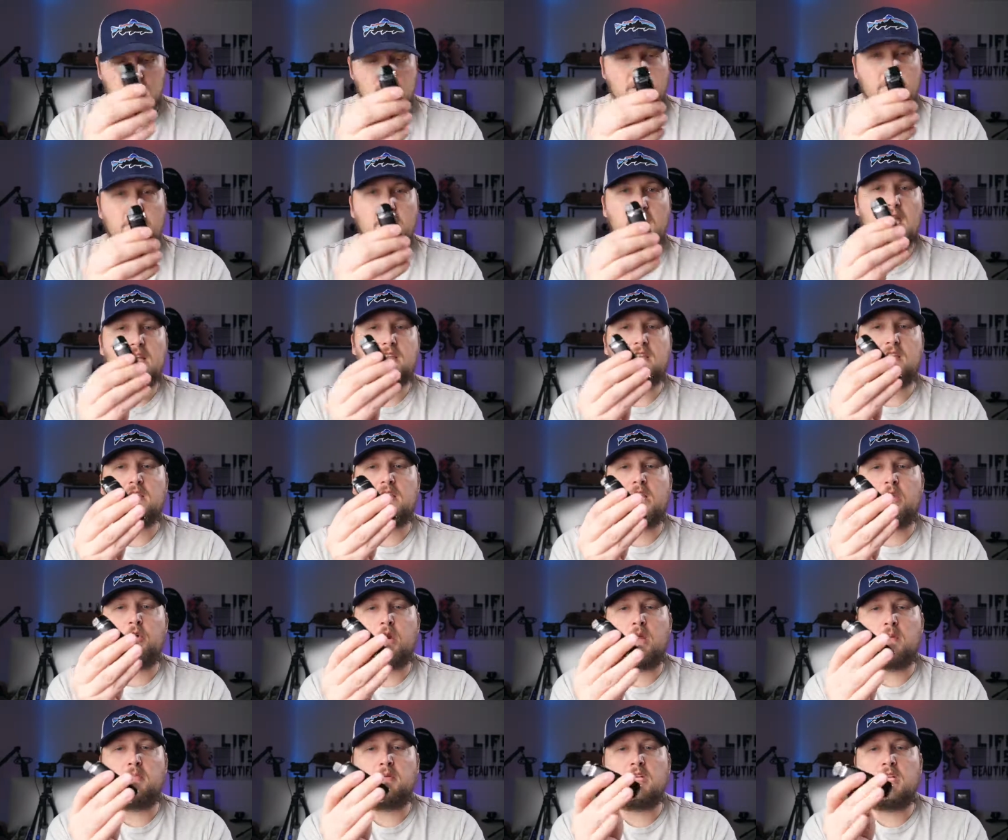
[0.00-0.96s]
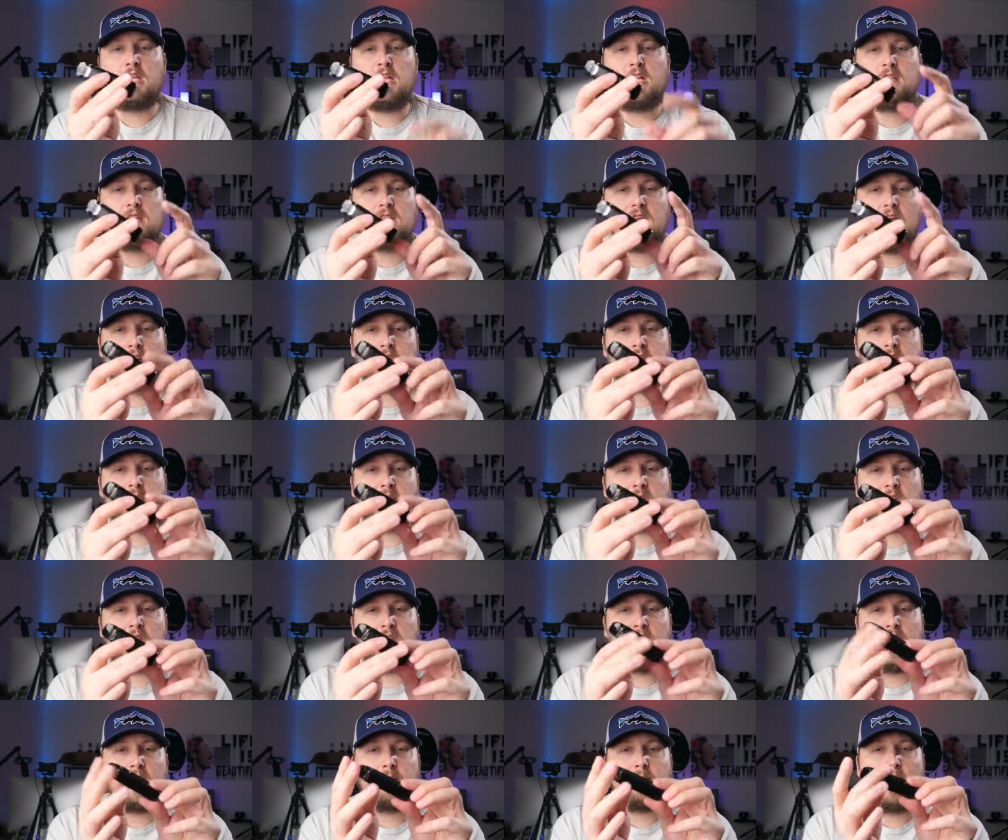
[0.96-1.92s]
The fact that they were able to get a 1,000
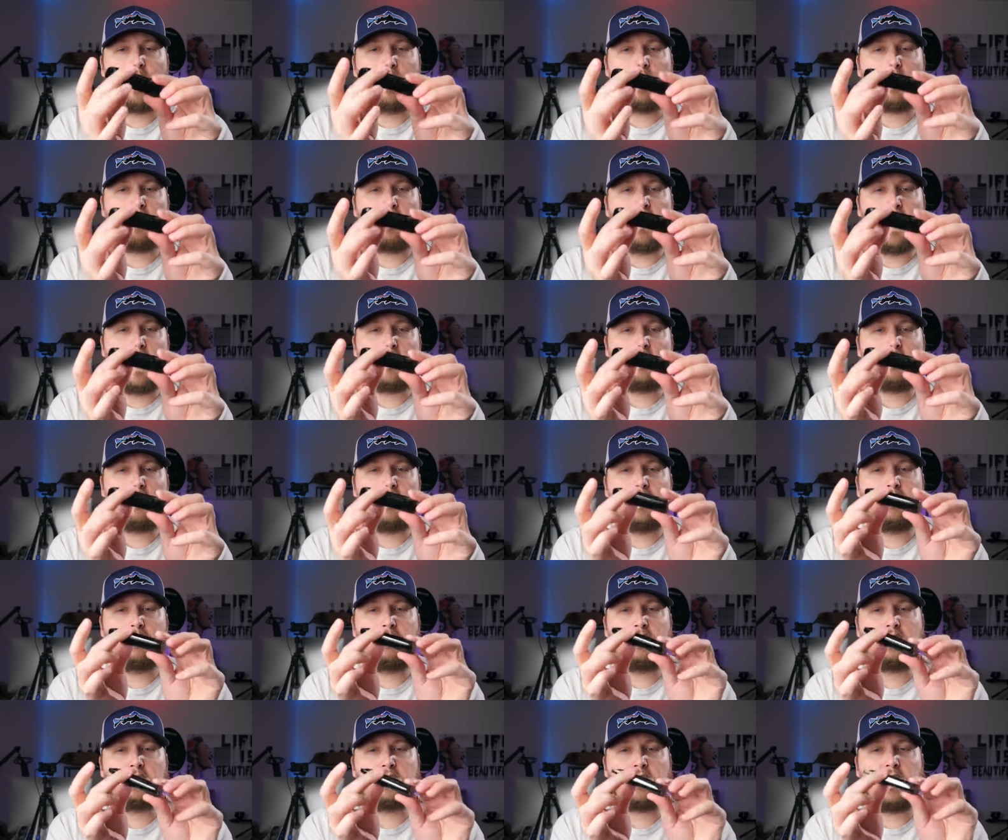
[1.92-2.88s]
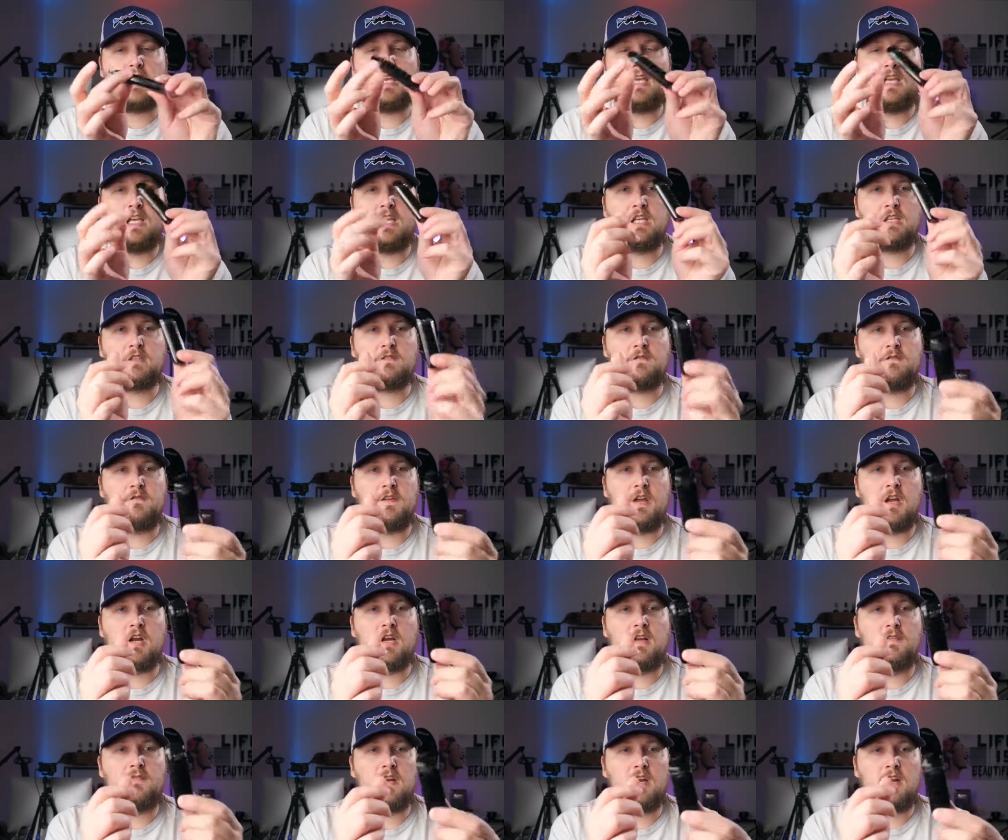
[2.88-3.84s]
milliamp hour battery in this thing is
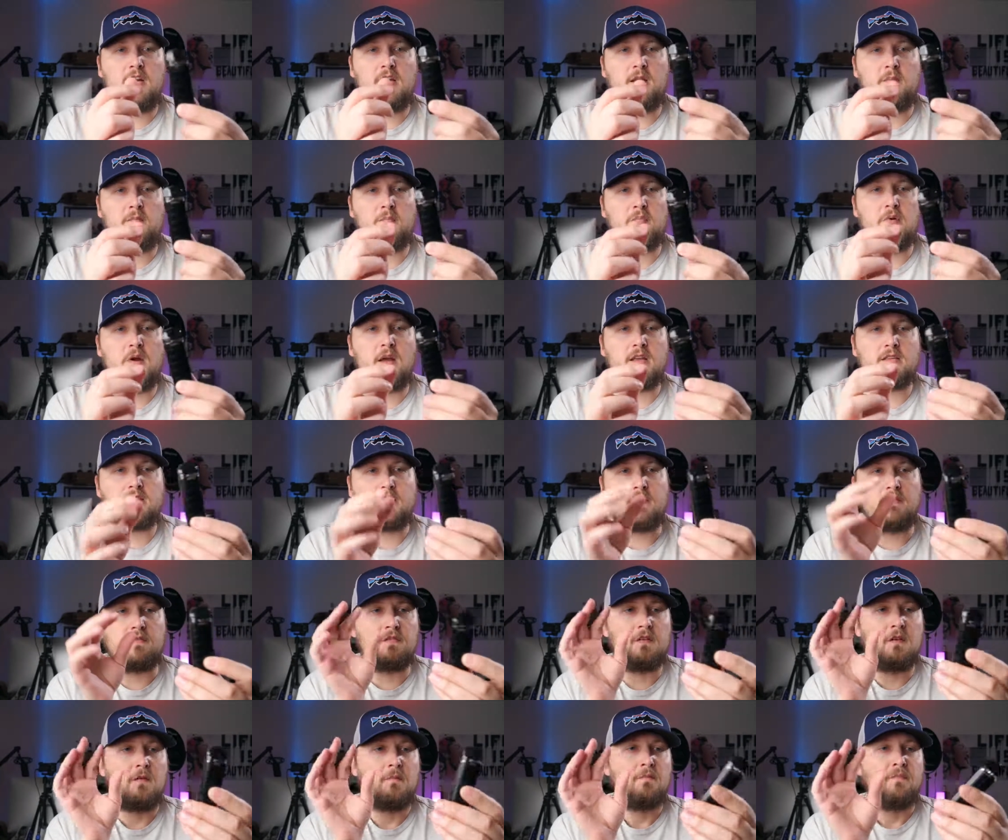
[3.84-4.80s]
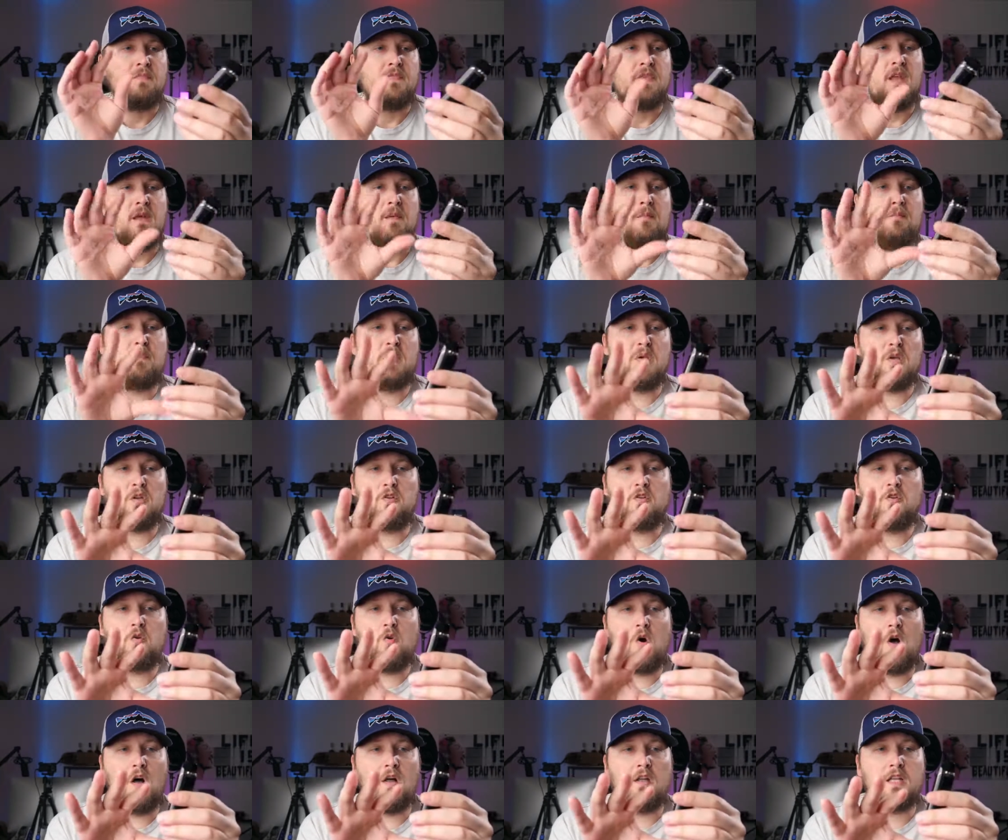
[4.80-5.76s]
very, very impressive. Build
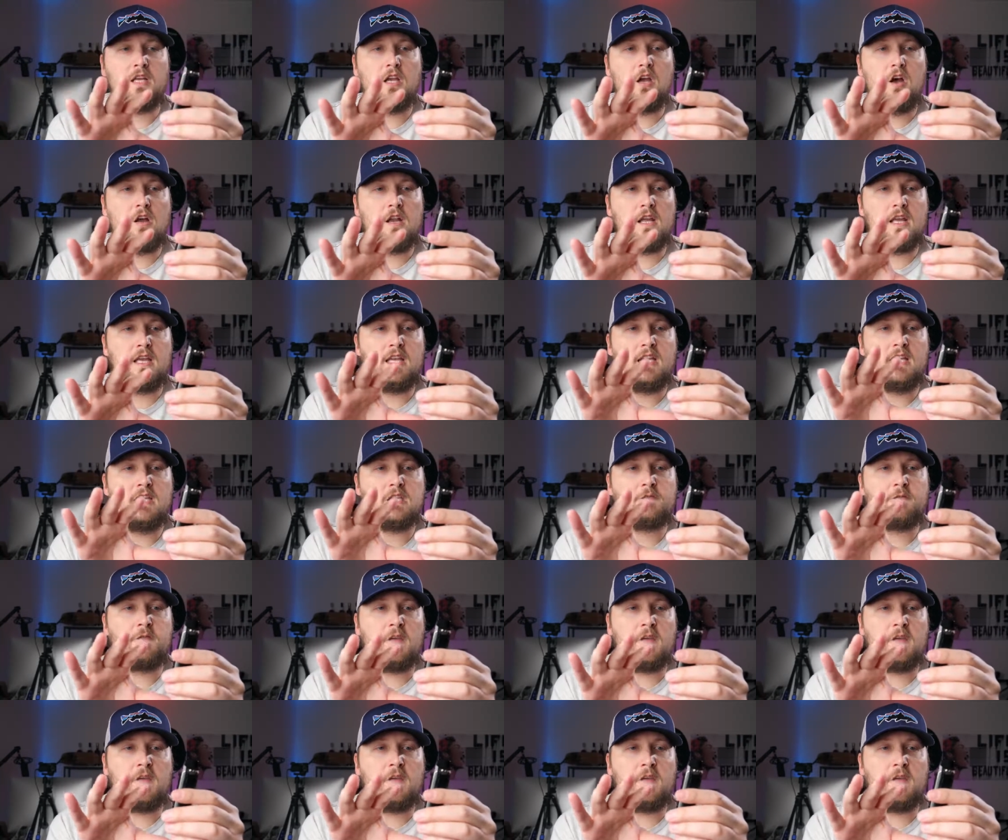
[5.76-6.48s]
quality on it is